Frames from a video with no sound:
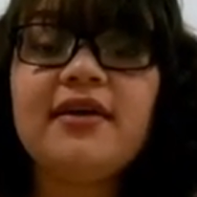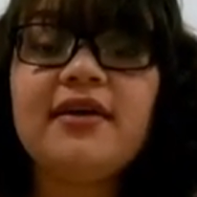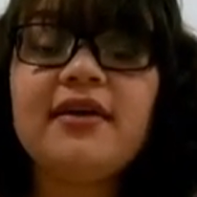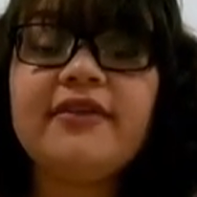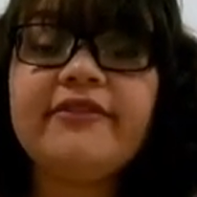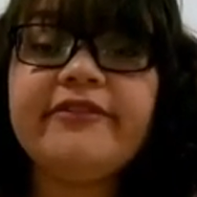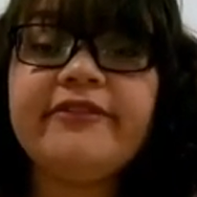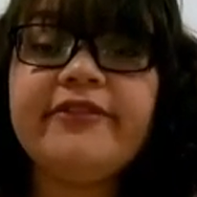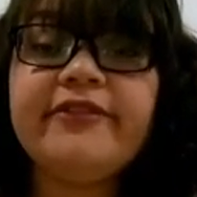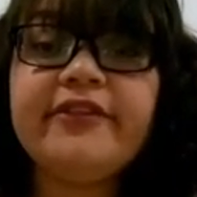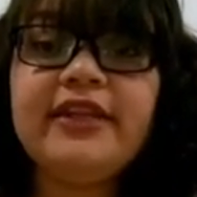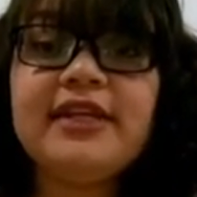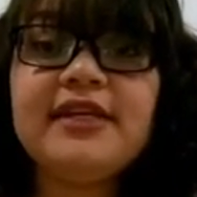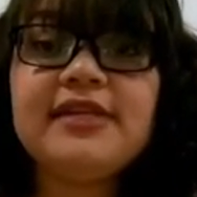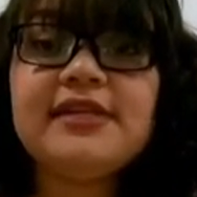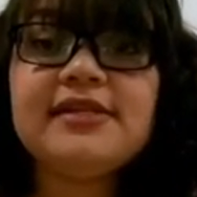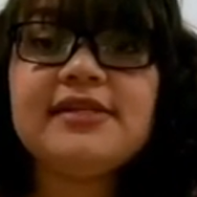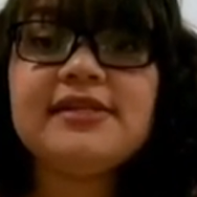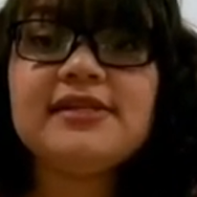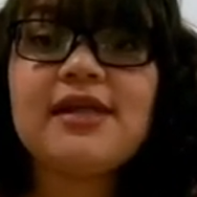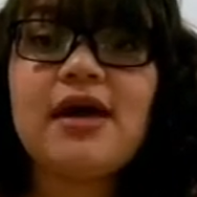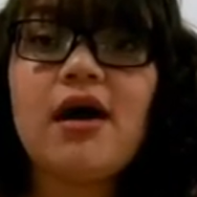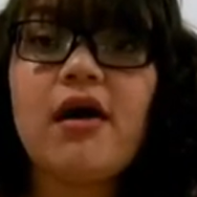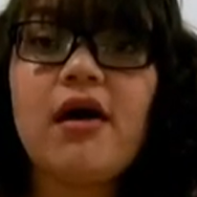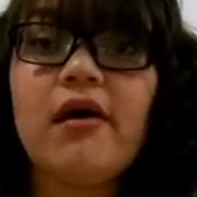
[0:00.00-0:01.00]

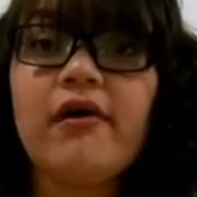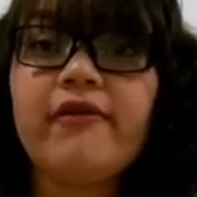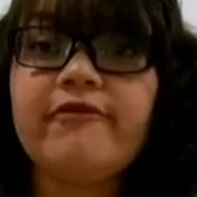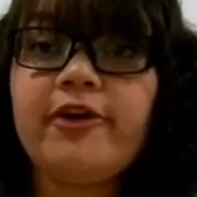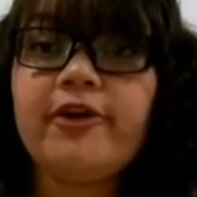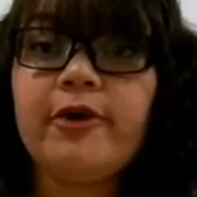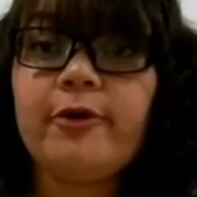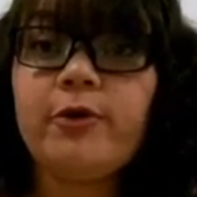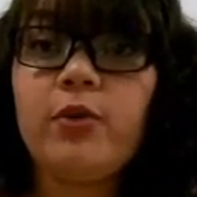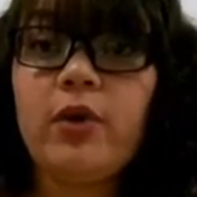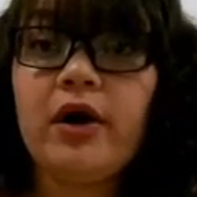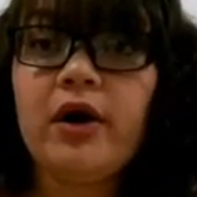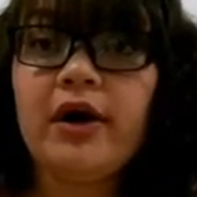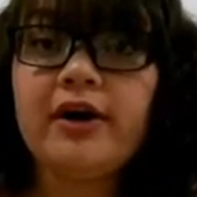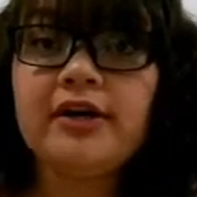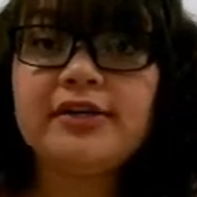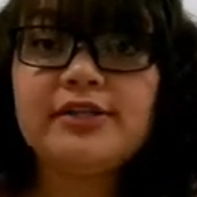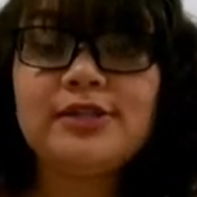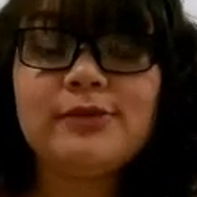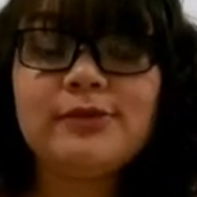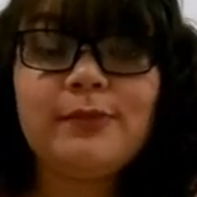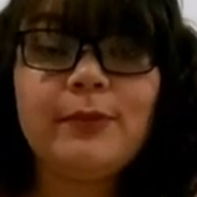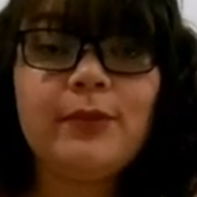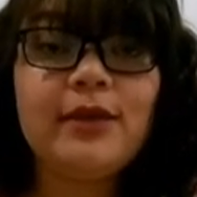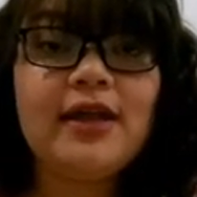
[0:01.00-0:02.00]
conflicts over
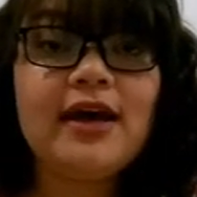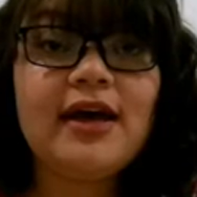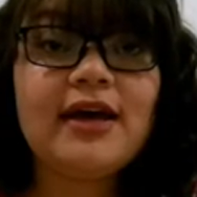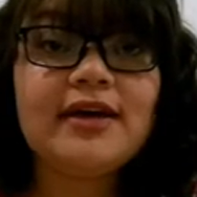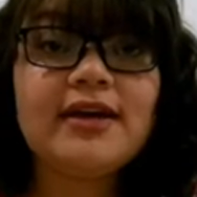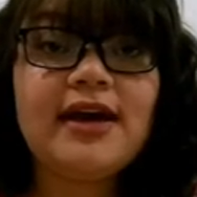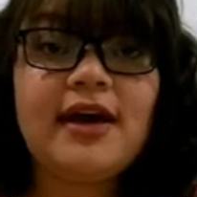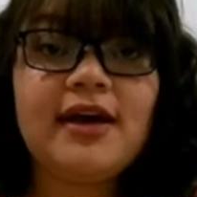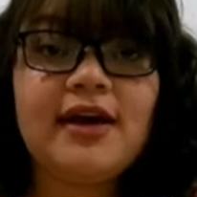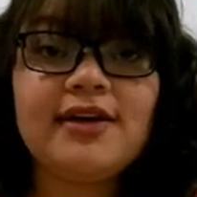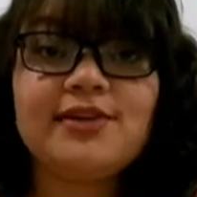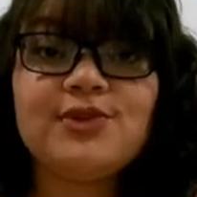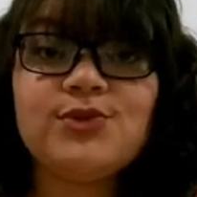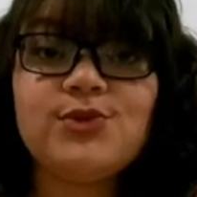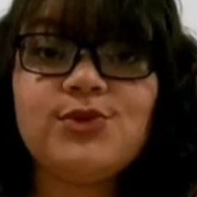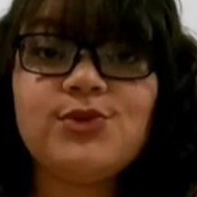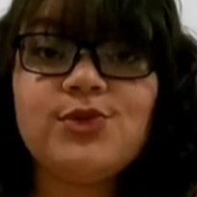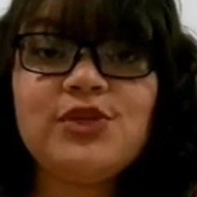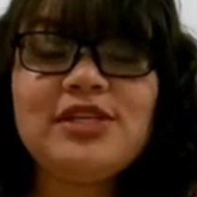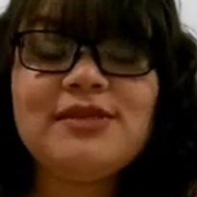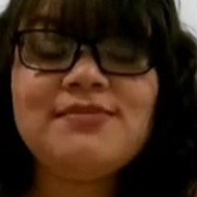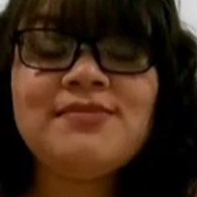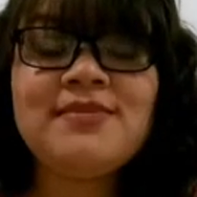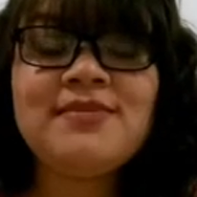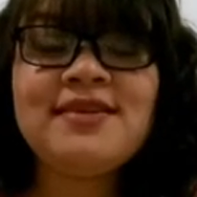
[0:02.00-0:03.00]
water supply are
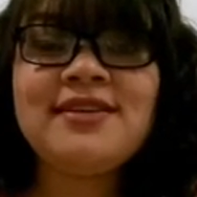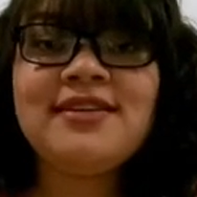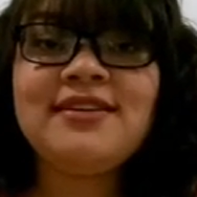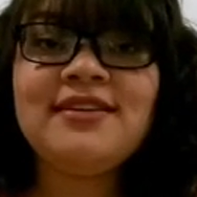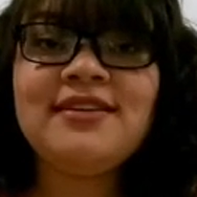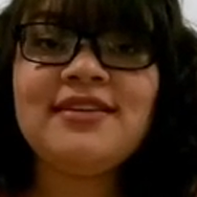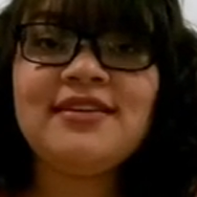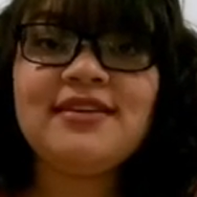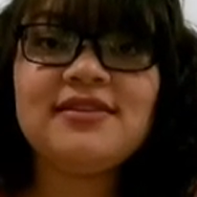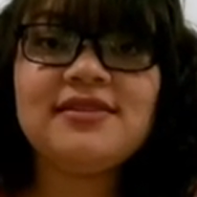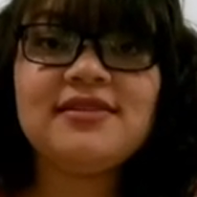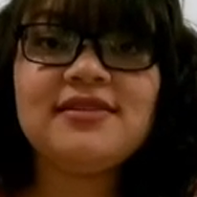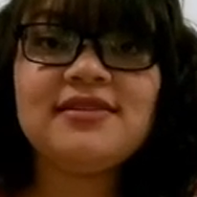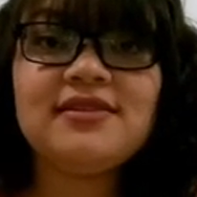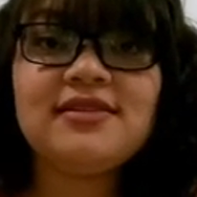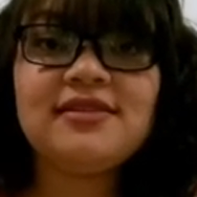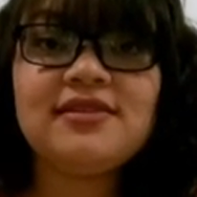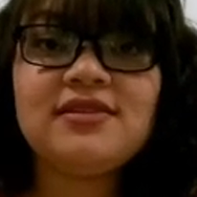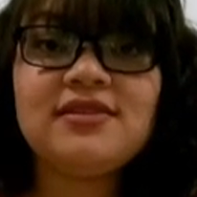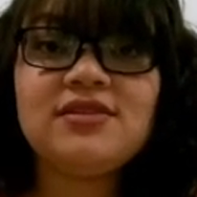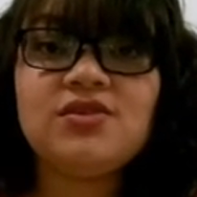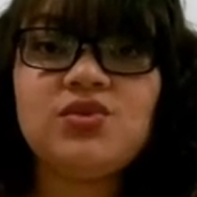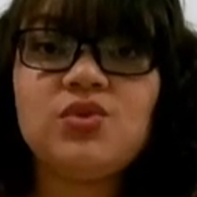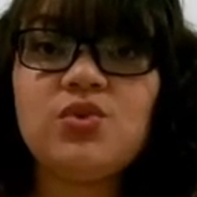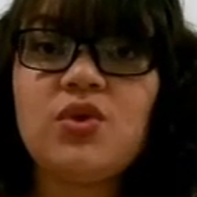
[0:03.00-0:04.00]
due in many
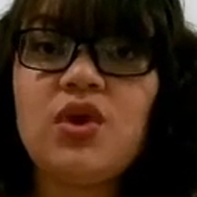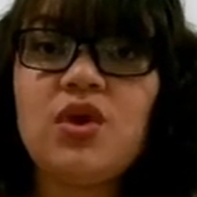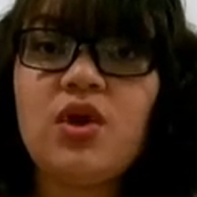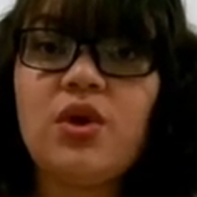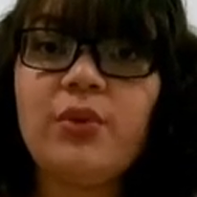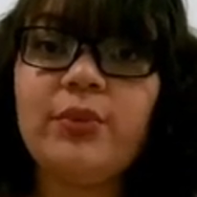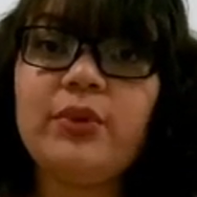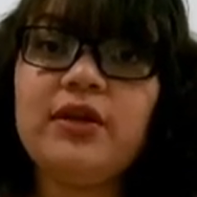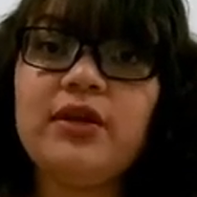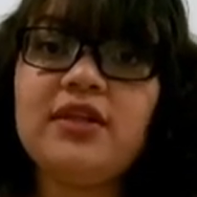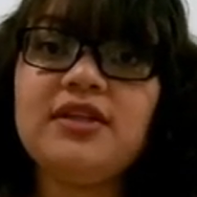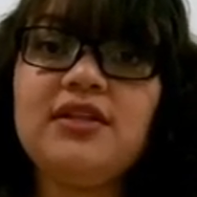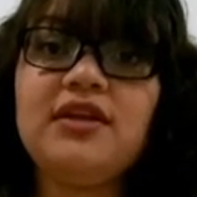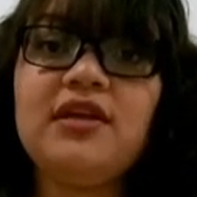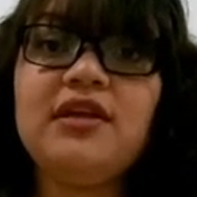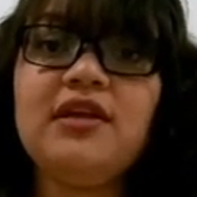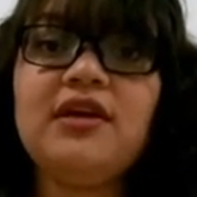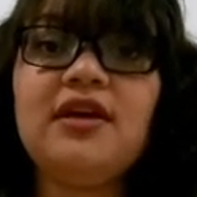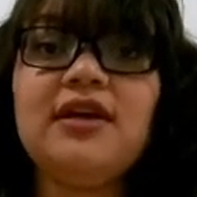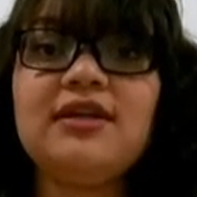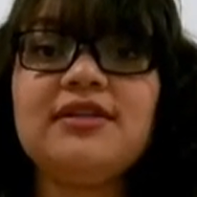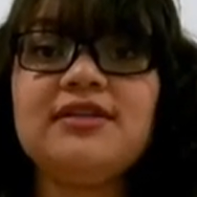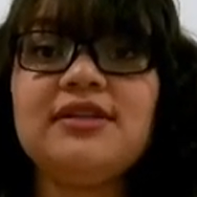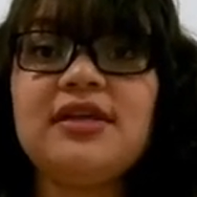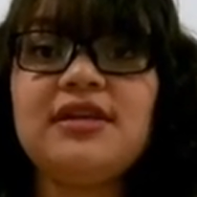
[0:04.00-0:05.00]
cases to
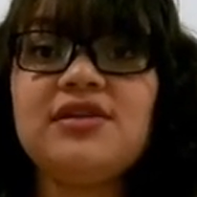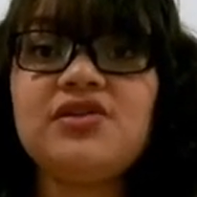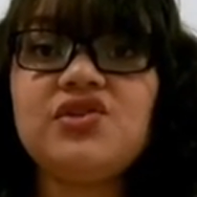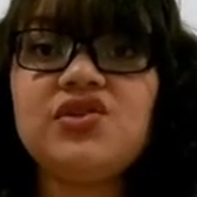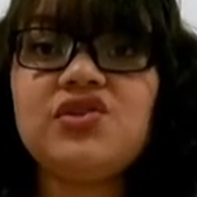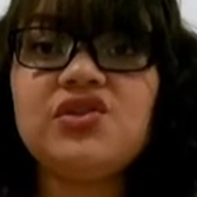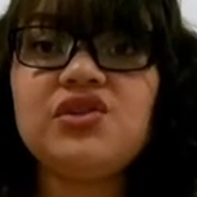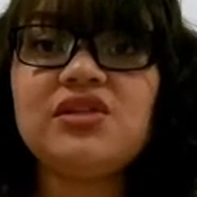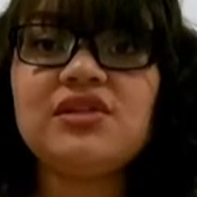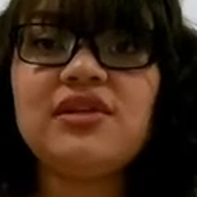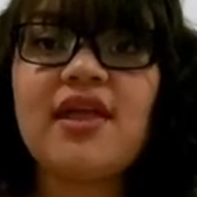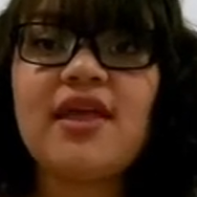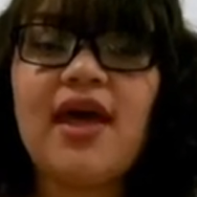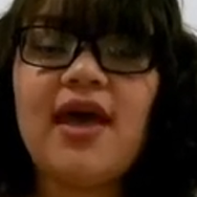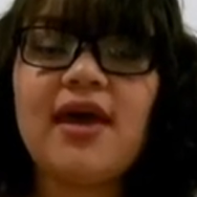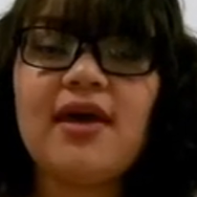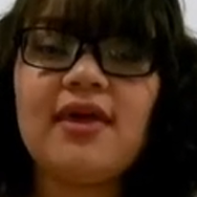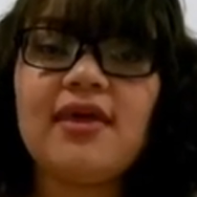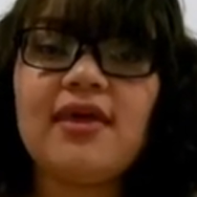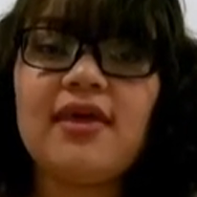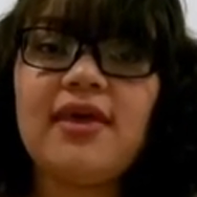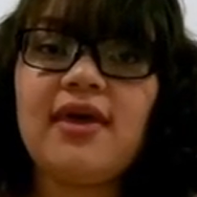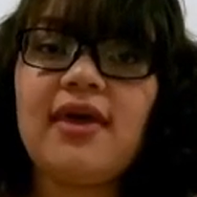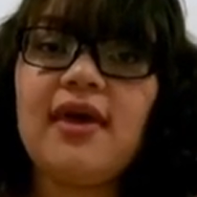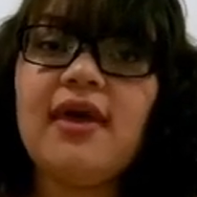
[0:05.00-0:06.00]
geopolitical tension
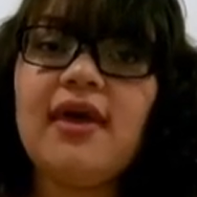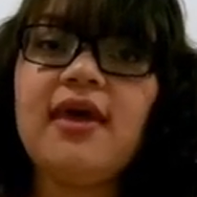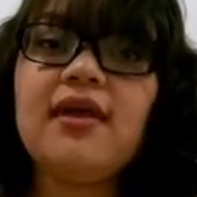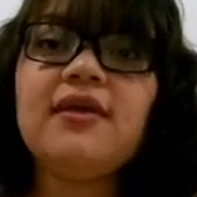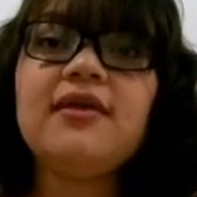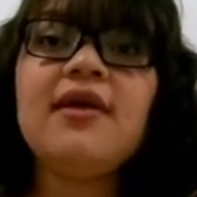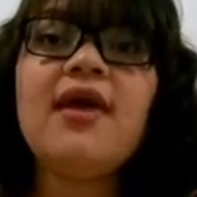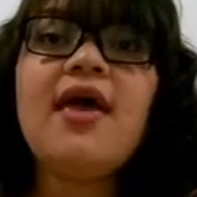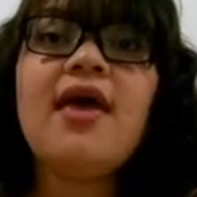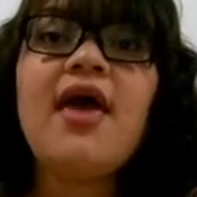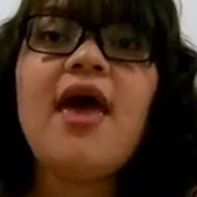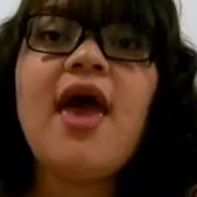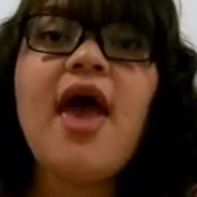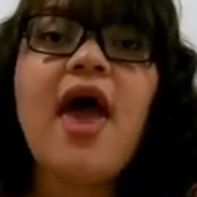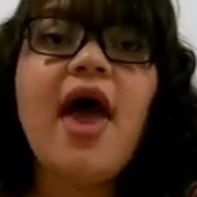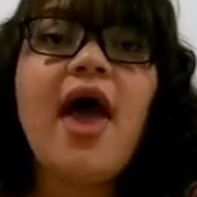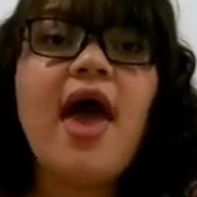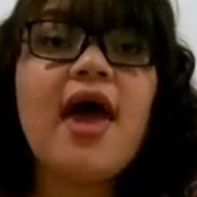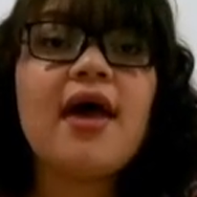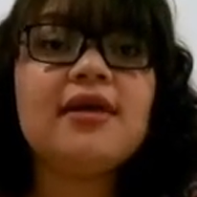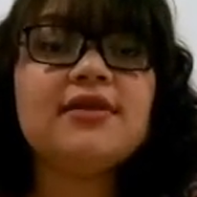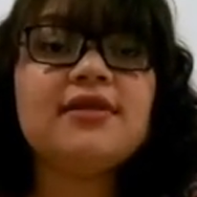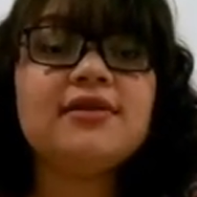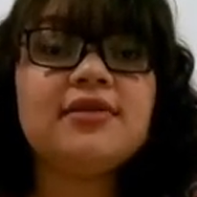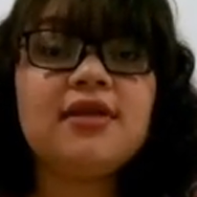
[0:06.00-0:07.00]
and can
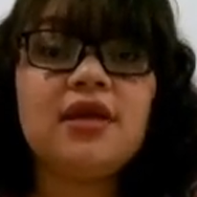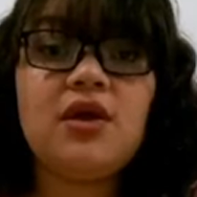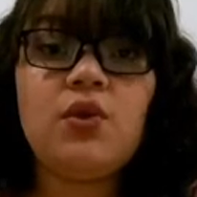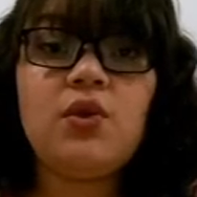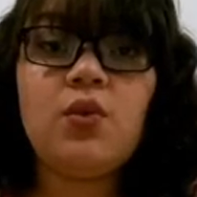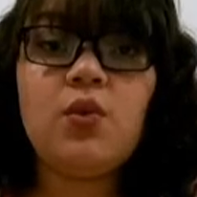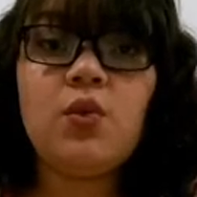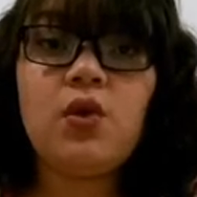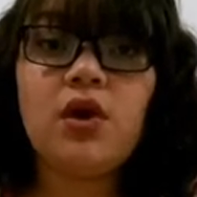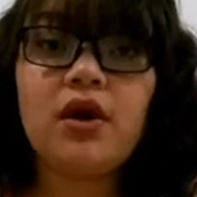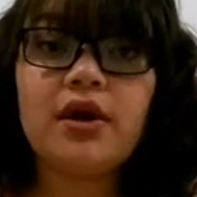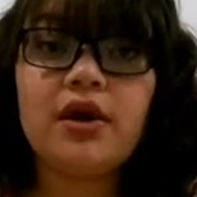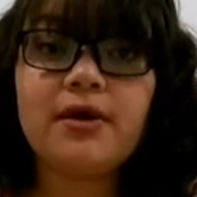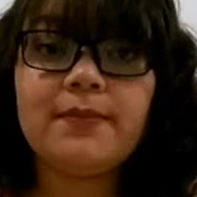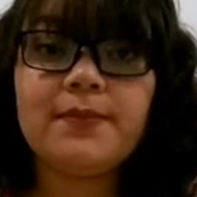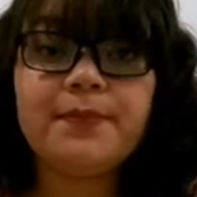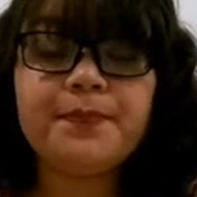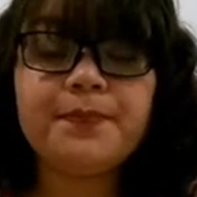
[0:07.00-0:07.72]
end in war.